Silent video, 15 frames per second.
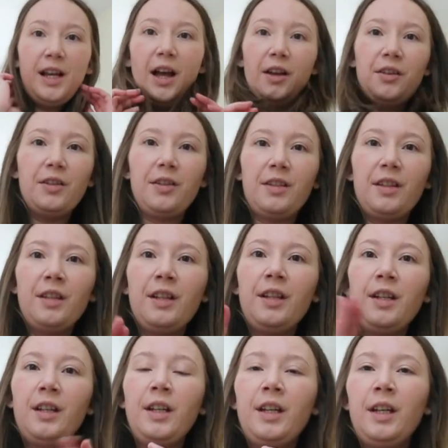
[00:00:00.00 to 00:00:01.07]
else?
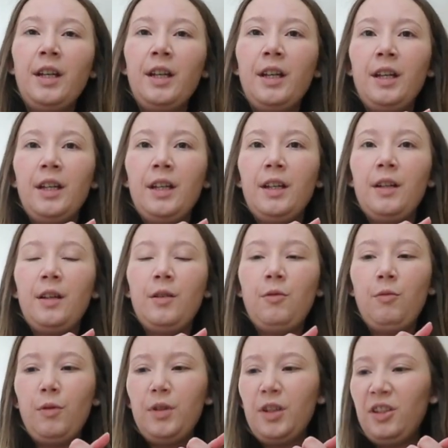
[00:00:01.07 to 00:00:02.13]

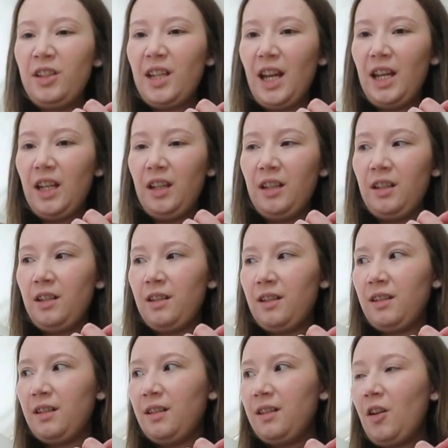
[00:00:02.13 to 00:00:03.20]
What was I going to say?
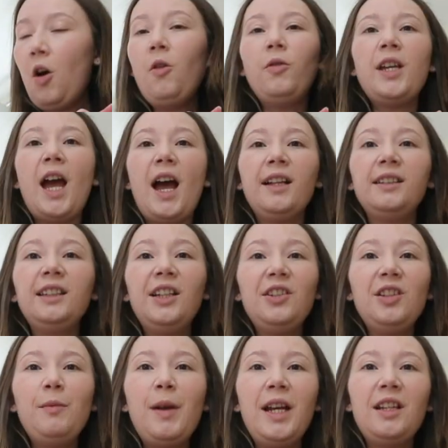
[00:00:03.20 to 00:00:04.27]
Oh yeah,
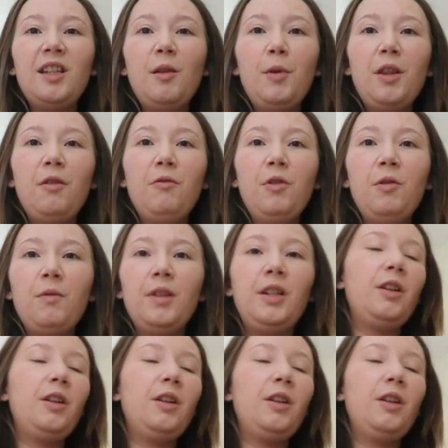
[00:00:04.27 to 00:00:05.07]
literally make a tip of the room when